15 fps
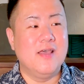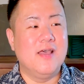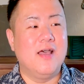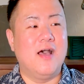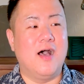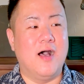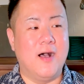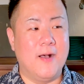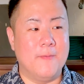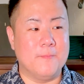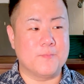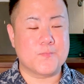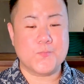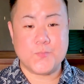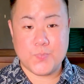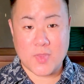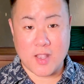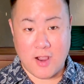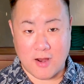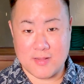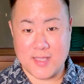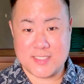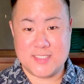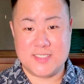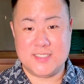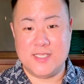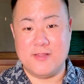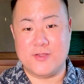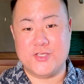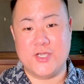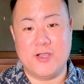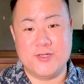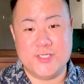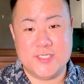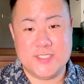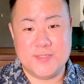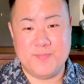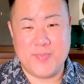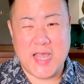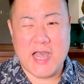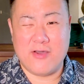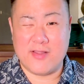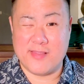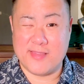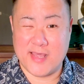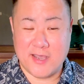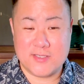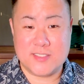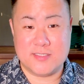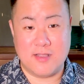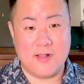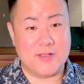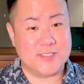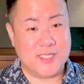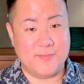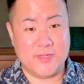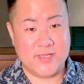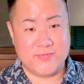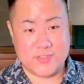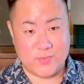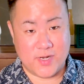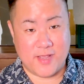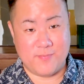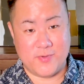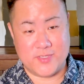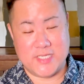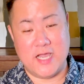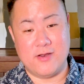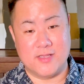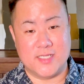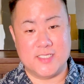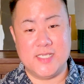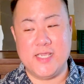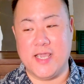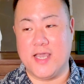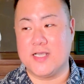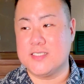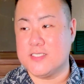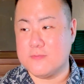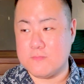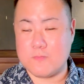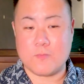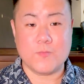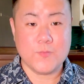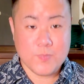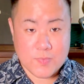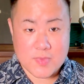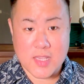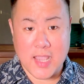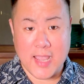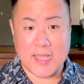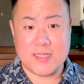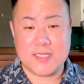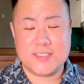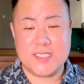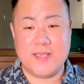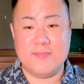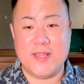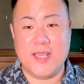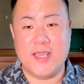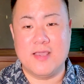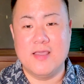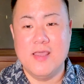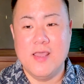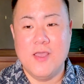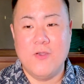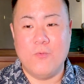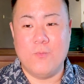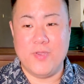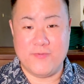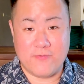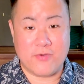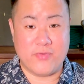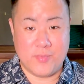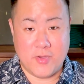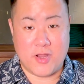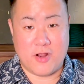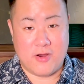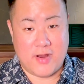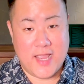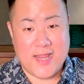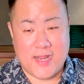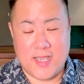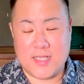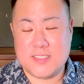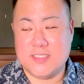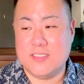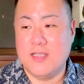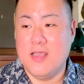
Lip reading: Our Lexus dealer charges about $1,000, I believe is what I put down on the TX. And the same thing before we bought our NX.